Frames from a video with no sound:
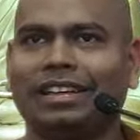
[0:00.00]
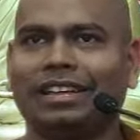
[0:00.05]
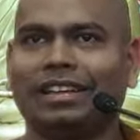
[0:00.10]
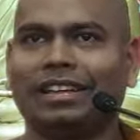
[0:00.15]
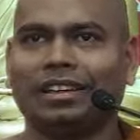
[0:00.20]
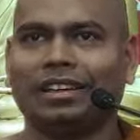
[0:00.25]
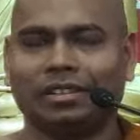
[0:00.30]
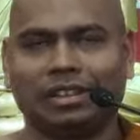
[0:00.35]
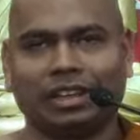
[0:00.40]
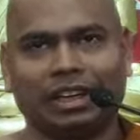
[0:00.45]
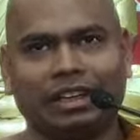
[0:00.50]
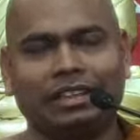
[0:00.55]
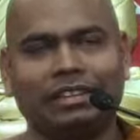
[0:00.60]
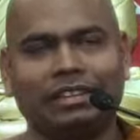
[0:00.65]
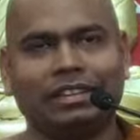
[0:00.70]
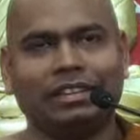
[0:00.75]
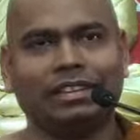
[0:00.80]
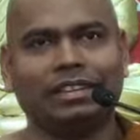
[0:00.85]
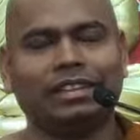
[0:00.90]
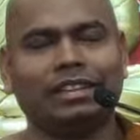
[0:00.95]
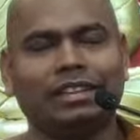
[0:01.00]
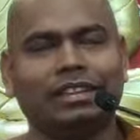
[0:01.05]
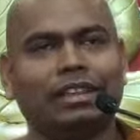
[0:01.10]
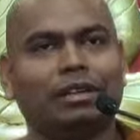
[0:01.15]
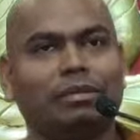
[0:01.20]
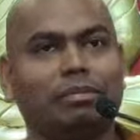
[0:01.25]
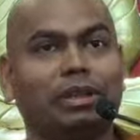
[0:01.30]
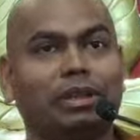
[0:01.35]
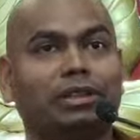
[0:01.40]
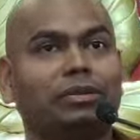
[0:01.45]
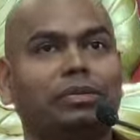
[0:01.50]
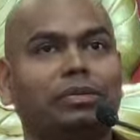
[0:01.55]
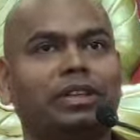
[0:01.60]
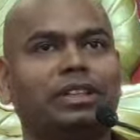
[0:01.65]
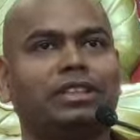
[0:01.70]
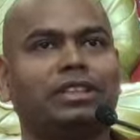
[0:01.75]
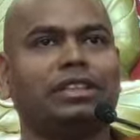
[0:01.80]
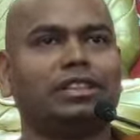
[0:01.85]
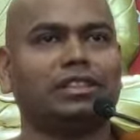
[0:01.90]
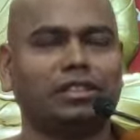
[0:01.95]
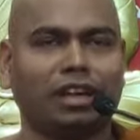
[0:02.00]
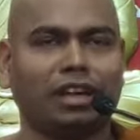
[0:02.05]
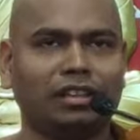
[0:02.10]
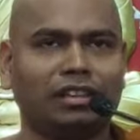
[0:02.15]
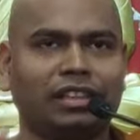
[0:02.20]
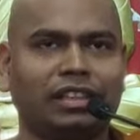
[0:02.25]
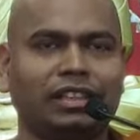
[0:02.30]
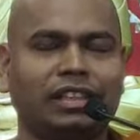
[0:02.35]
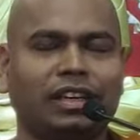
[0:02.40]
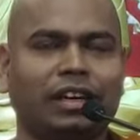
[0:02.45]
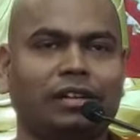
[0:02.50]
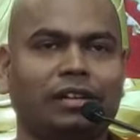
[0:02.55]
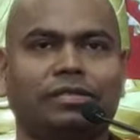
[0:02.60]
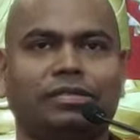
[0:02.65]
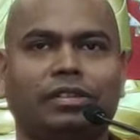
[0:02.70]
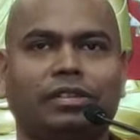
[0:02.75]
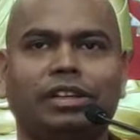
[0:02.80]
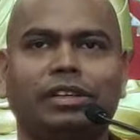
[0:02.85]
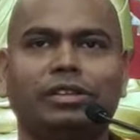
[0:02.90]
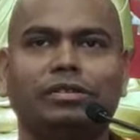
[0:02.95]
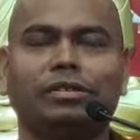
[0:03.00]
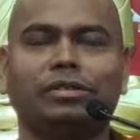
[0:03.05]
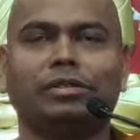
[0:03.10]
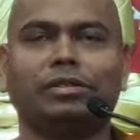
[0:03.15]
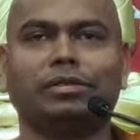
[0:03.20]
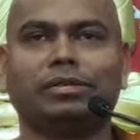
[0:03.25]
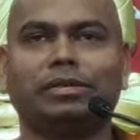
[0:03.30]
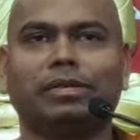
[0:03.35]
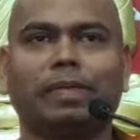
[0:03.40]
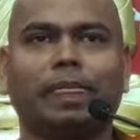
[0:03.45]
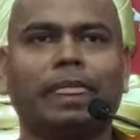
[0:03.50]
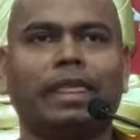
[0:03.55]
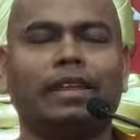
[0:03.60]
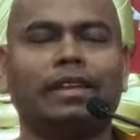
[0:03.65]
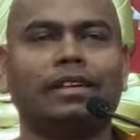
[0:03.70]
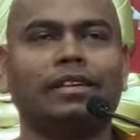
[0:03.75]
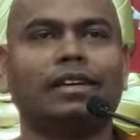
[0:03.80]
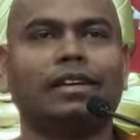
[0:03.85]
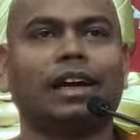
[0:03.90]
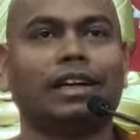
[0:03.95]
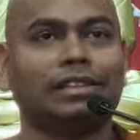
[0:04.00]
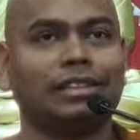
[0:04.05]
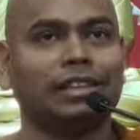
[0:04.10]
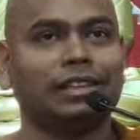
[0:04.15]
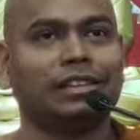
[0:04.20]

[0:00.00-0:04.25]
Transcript: Okay. But the wish is not enough for you. I just